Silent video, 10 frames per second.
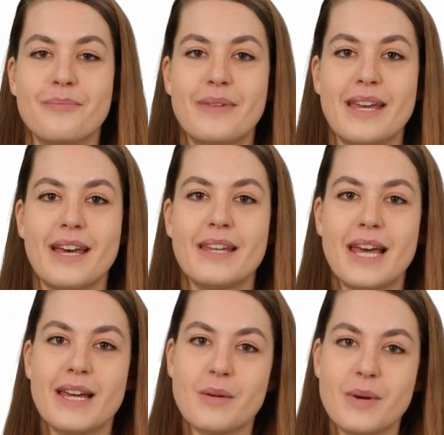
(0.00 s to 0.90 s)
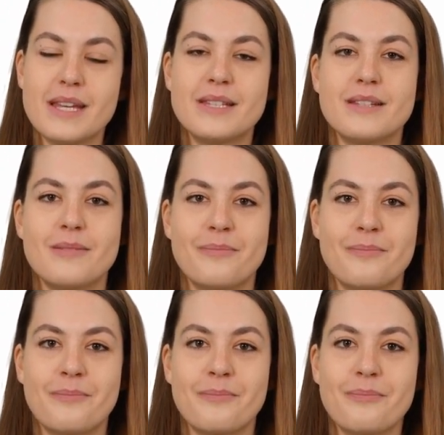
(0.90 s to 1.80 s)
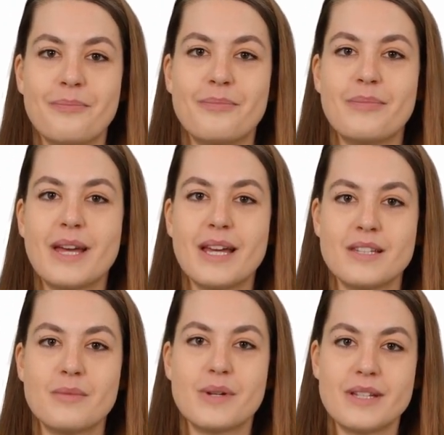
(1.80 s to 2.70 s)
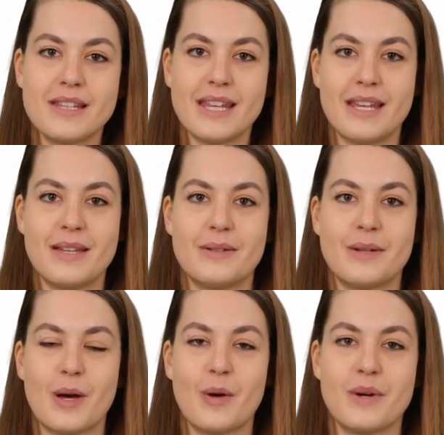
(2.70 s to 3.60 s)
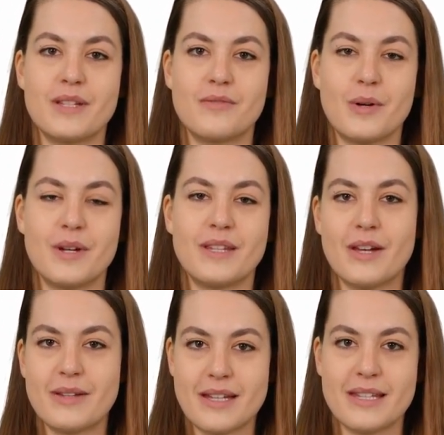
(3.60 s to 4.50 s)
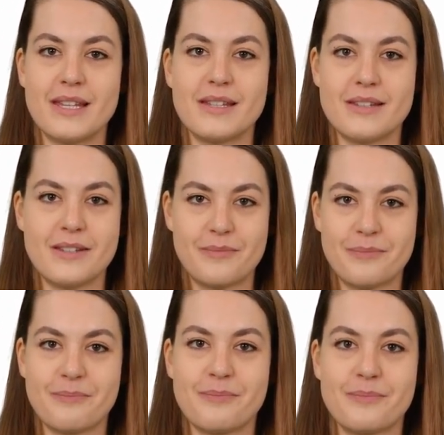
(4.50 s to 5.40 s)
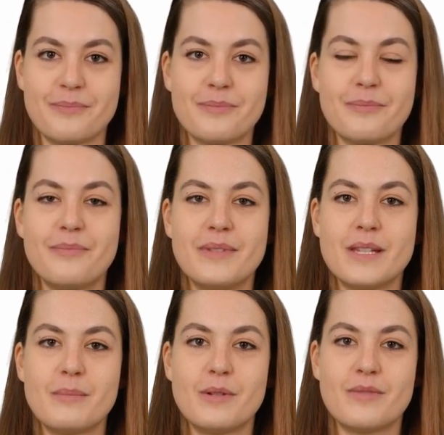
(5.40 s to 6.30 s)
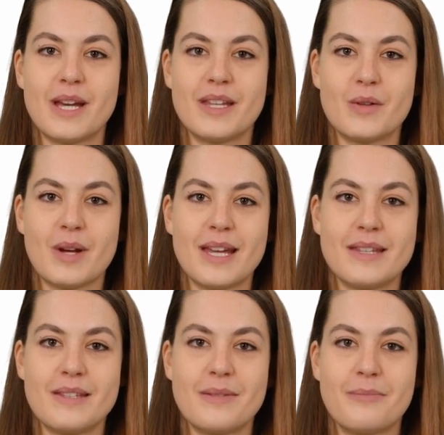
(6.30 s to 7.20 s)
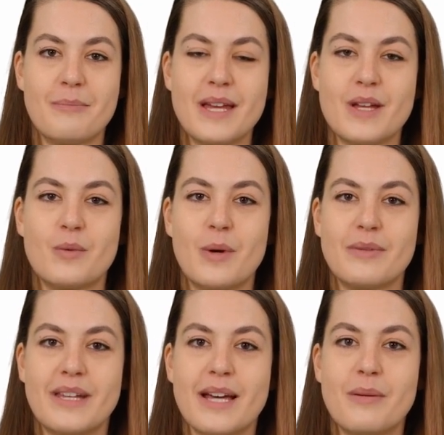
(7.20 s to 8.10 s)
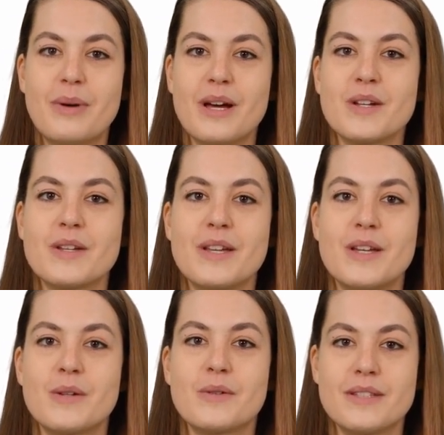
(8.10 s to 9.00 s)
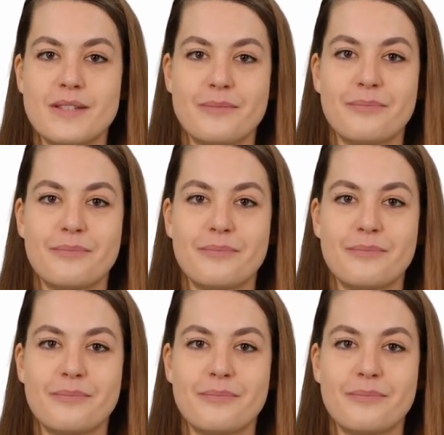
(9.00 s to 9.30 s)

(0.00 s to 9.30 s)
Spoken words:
Key takeaways. Customer is king, always focus on their needs. Simplify UX, make your website a pleasure to use.